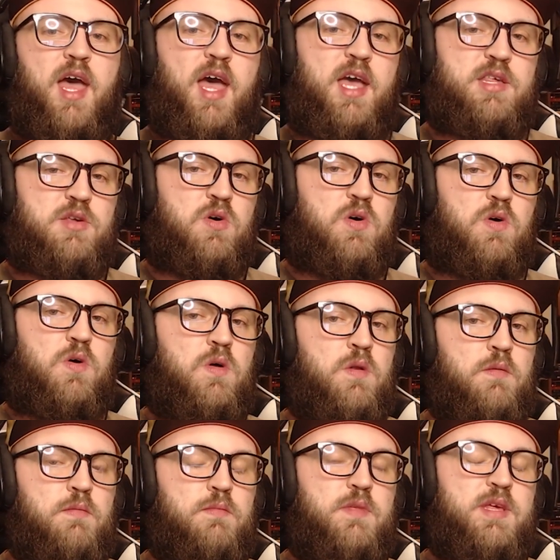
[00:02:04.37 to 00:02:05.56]
As a whole,
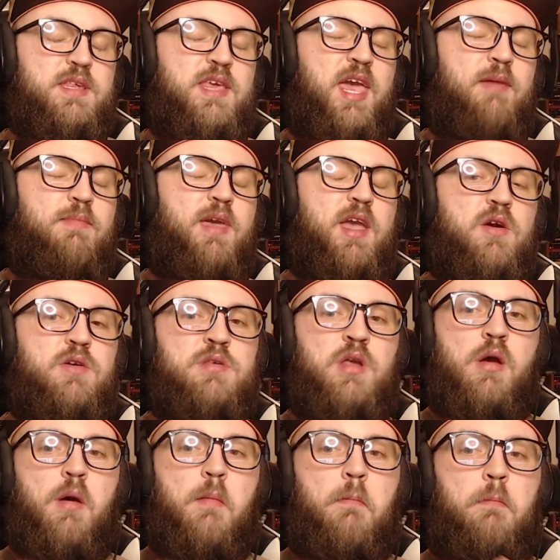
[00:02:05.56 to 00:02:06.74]
this game
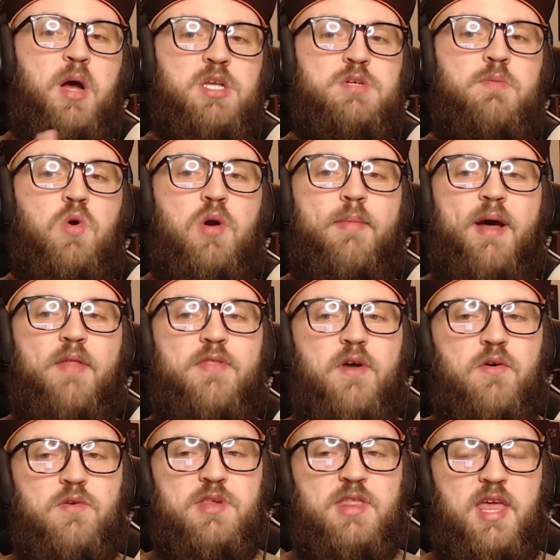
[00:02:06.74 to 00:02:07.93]
cares much more about
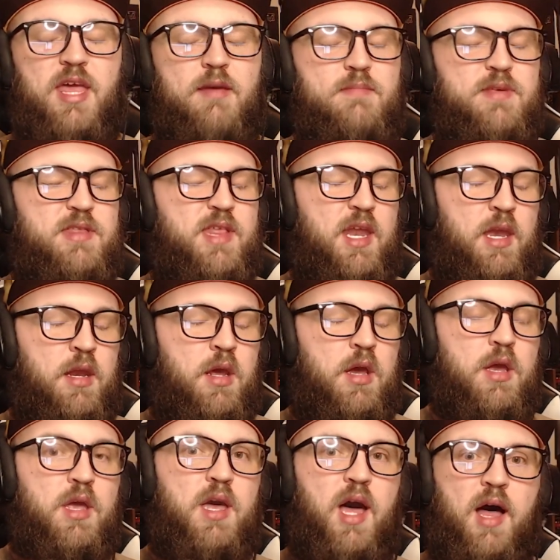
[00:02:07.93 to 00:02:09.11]
those themes than
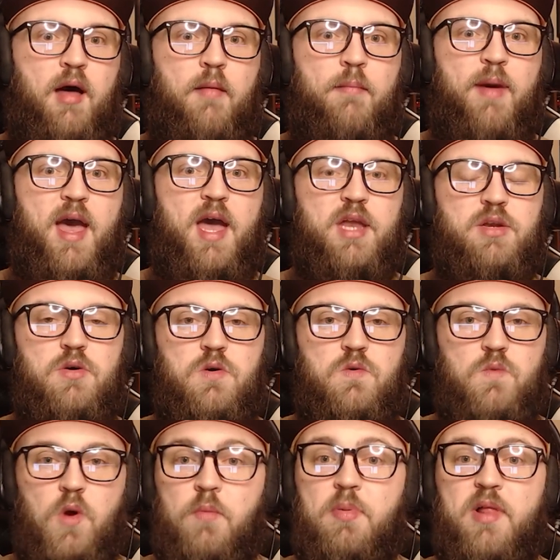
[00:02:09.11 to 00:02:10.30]
combat or
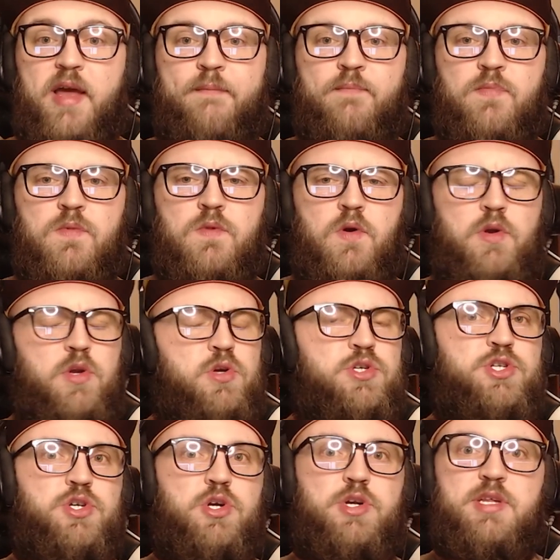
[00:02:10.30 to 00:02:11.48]
roleplay, though you're
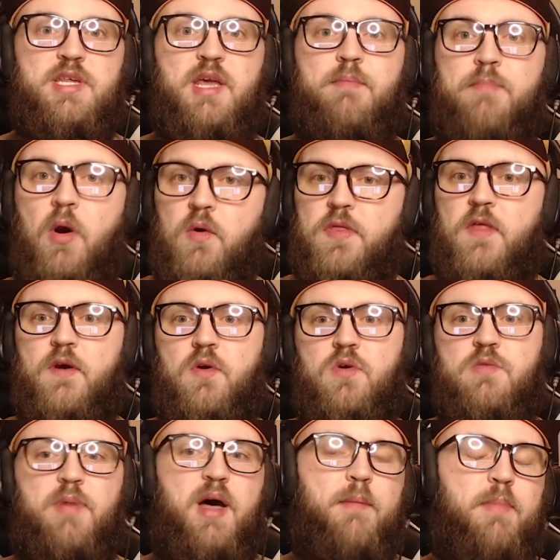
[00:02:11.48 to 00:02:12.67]
sure to see both of
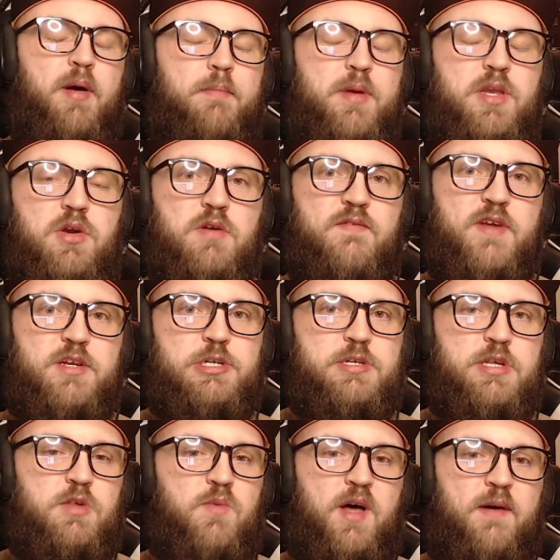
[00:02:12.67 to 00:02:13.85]
those pop up in your adventures
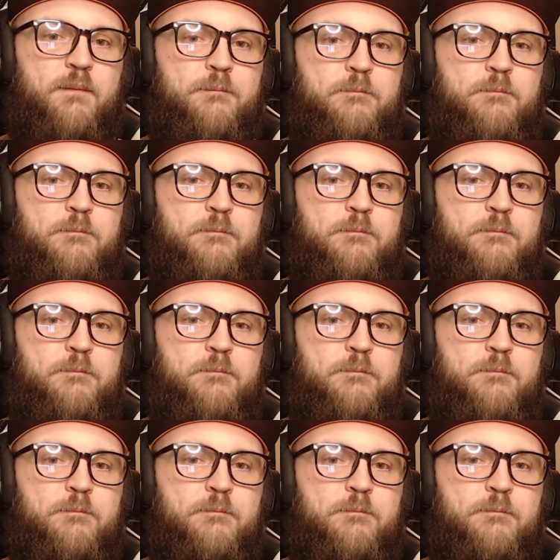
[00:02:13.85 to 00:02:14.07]
as well.